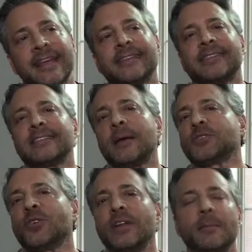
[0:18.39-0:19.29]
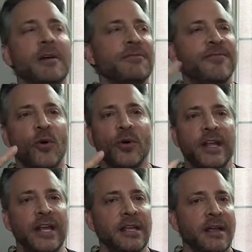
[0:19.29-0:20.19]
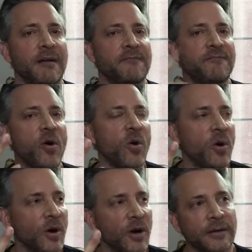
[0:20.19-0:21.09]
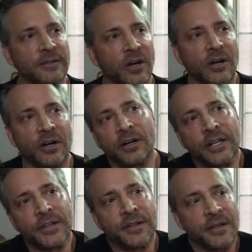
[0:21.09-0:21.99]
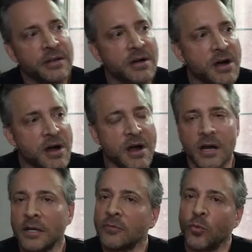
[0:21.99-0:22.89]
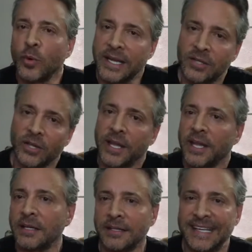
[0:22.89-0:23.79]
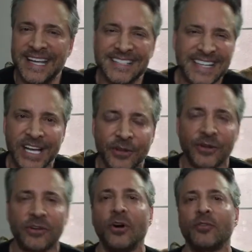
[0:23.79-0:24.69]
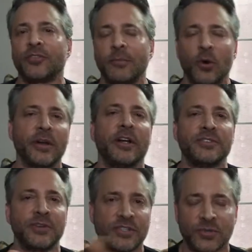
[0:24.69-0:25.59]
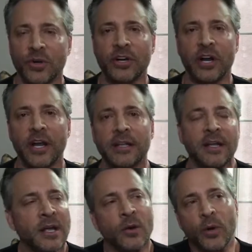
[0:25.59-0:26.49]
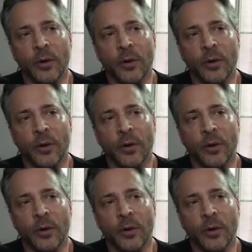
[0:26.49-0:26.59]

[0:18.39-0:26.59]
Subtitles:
This is episode number 44 on our weekly get-together called From Ordinary to Extraordinary,